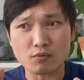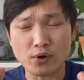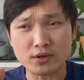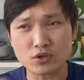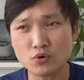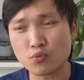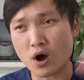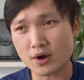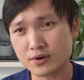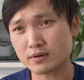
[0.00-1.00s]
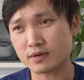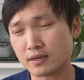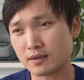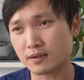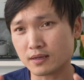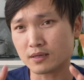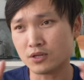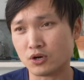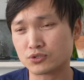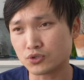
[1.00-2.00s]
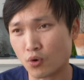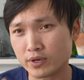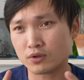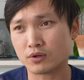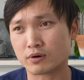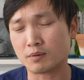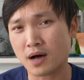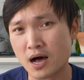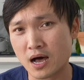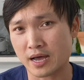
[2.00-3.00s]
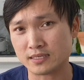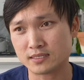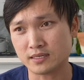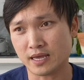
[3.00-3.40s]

when you water, you know, soil or a pot,